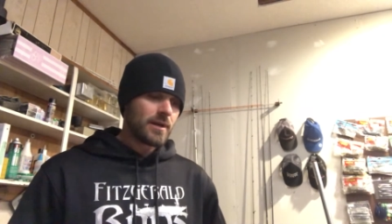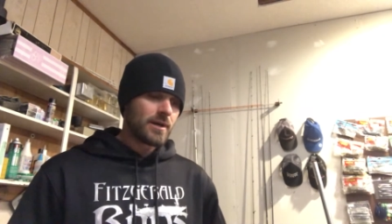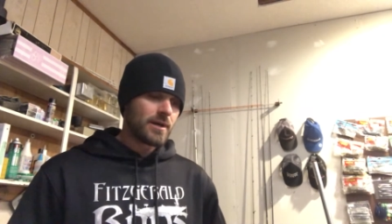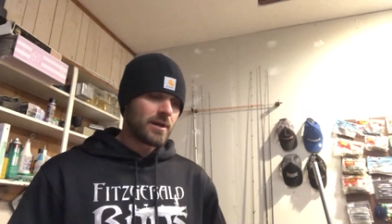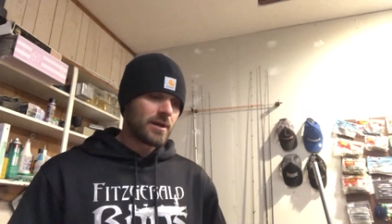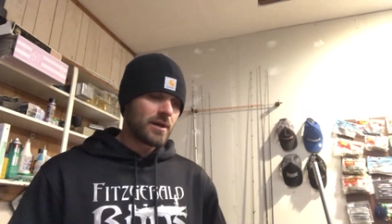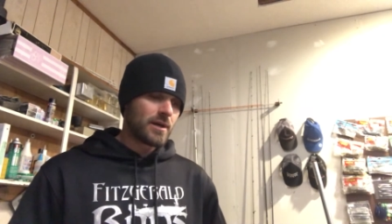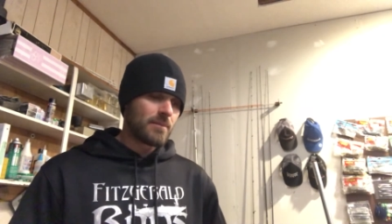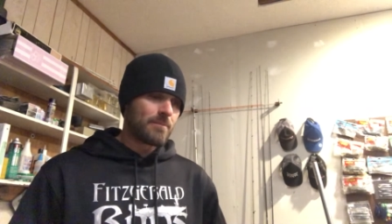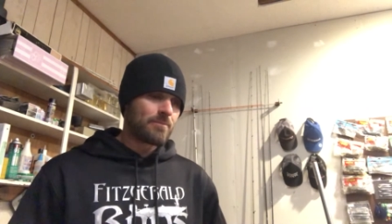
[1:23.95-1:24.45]

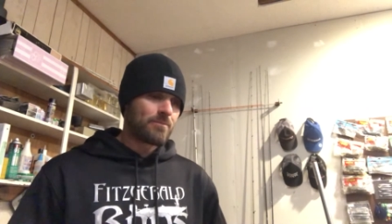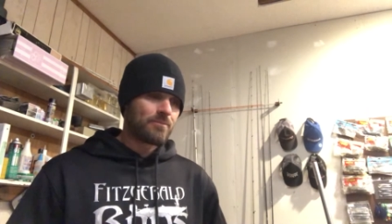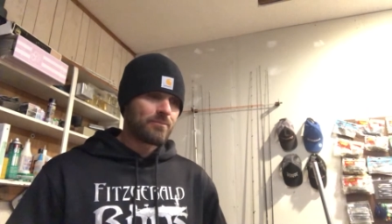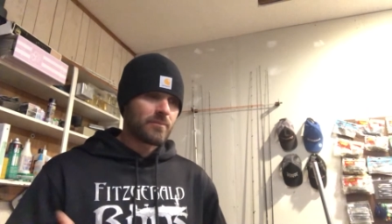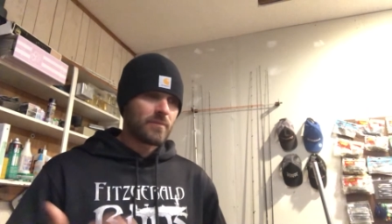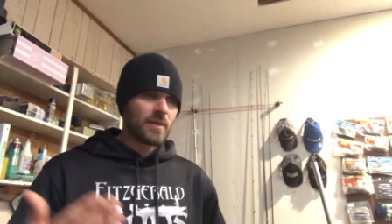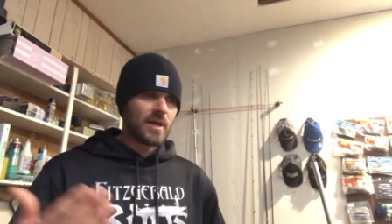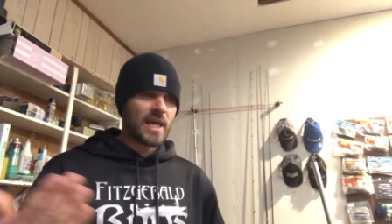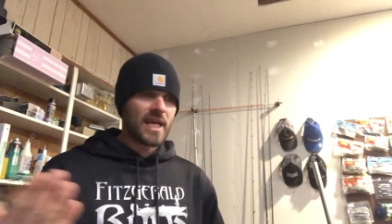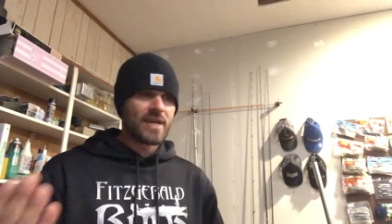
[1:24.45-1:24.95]

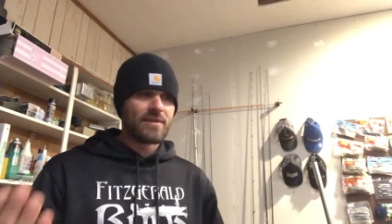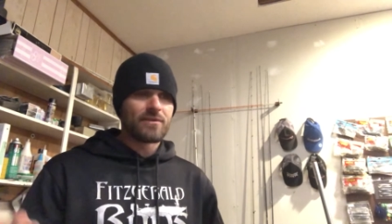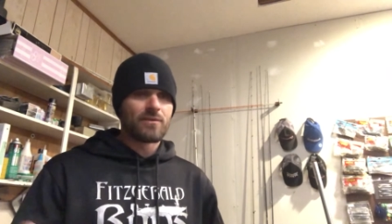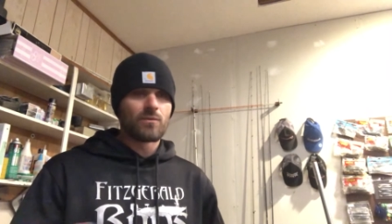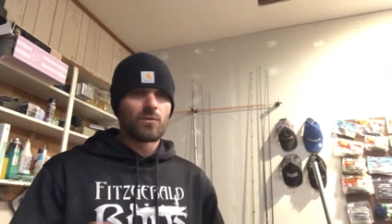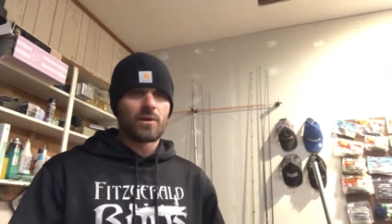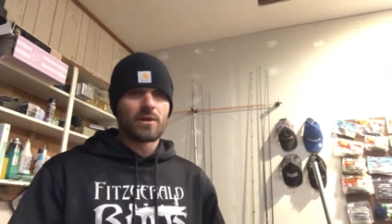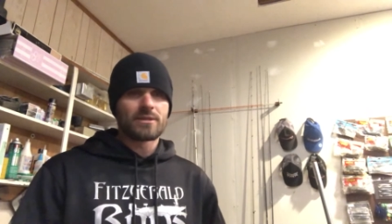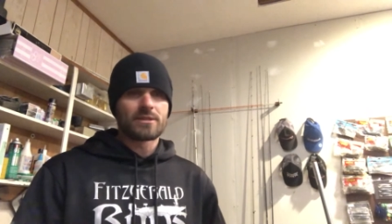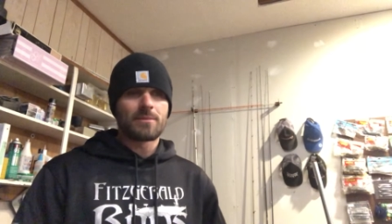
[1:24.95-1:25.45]
I
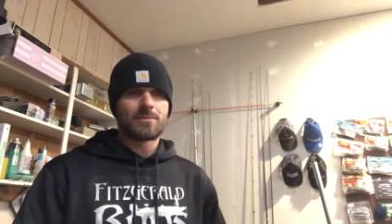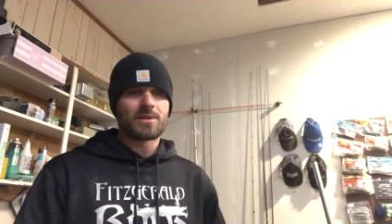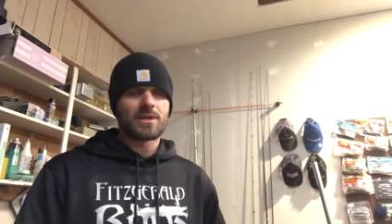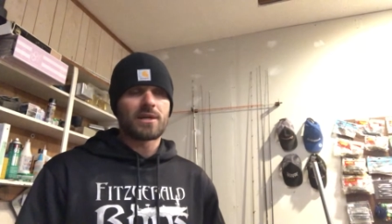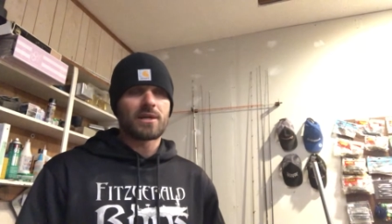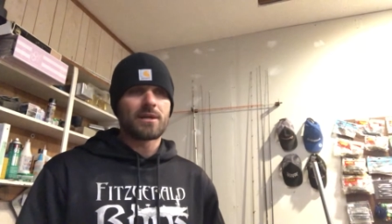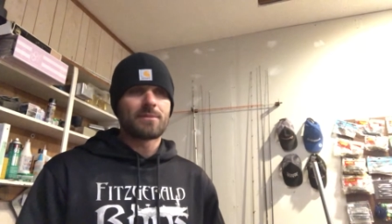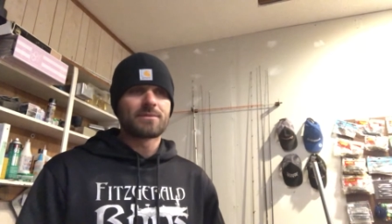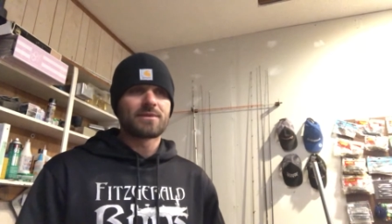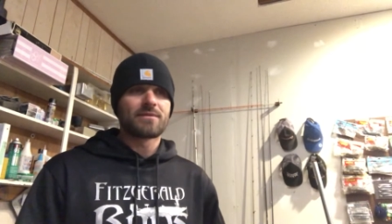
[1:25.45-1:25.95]
even run
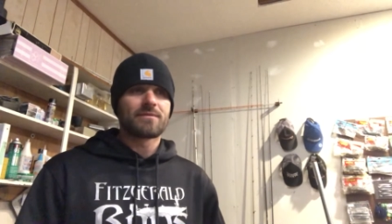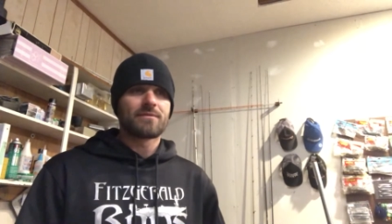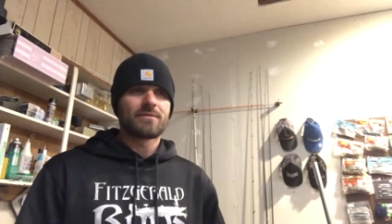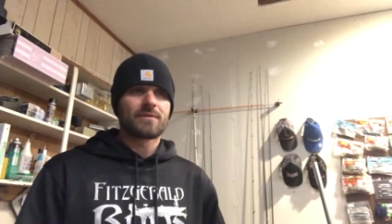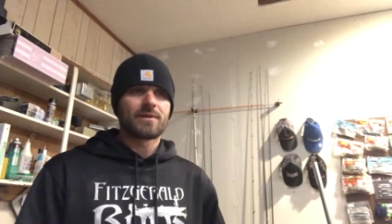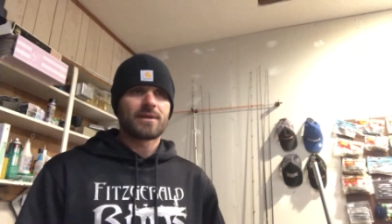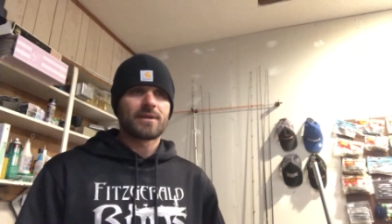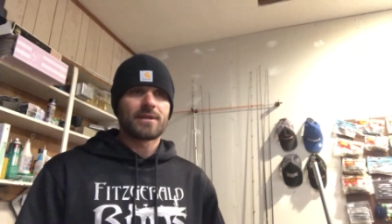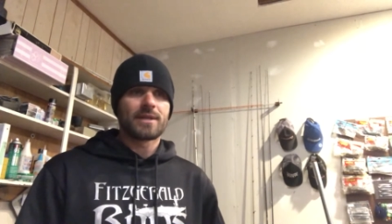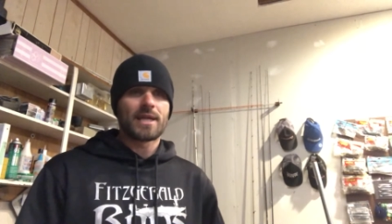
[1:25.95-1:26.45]
sometimes
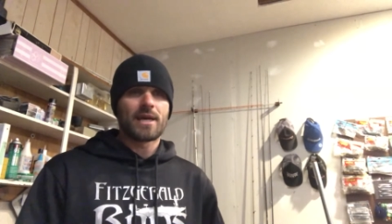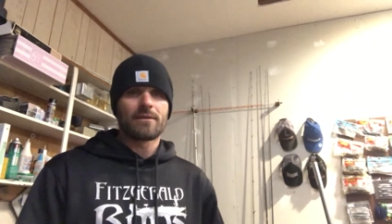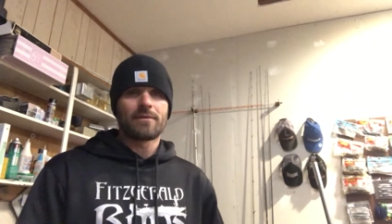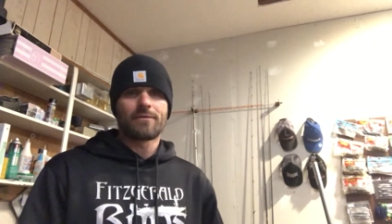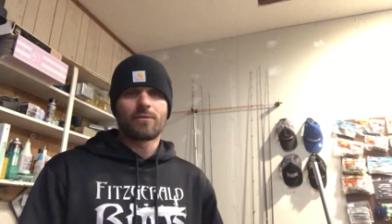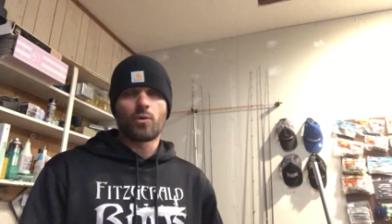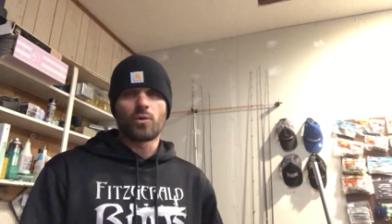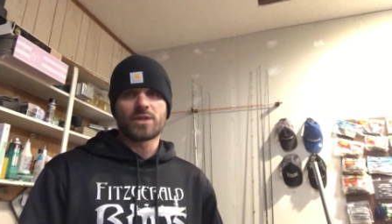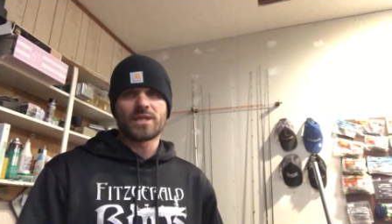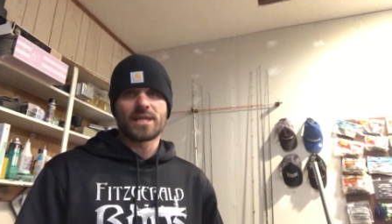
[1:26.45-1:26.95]
down
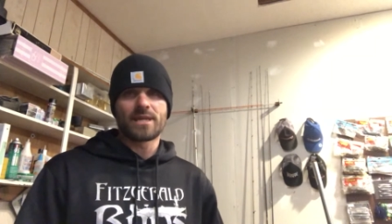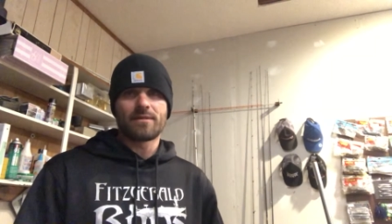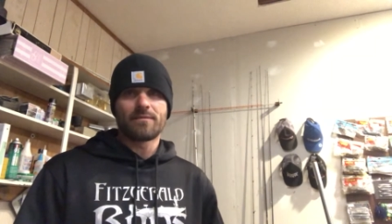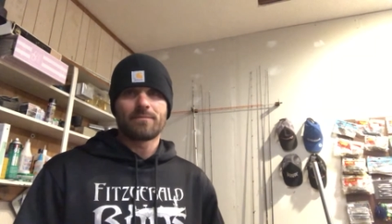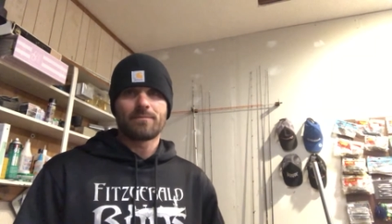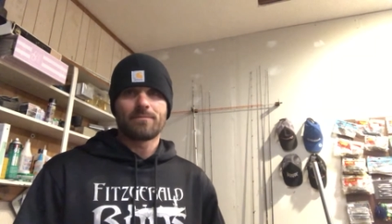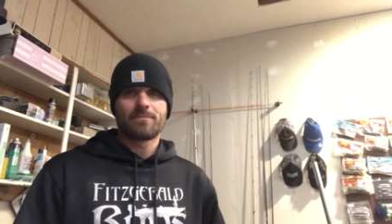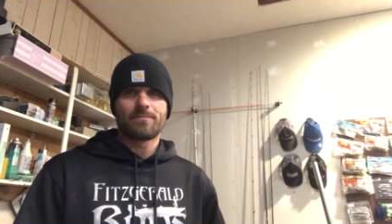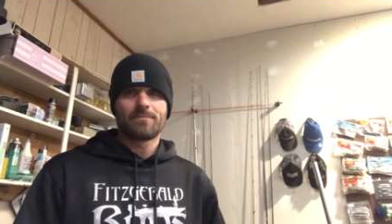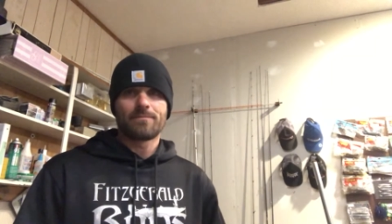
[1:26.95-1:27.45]
to 14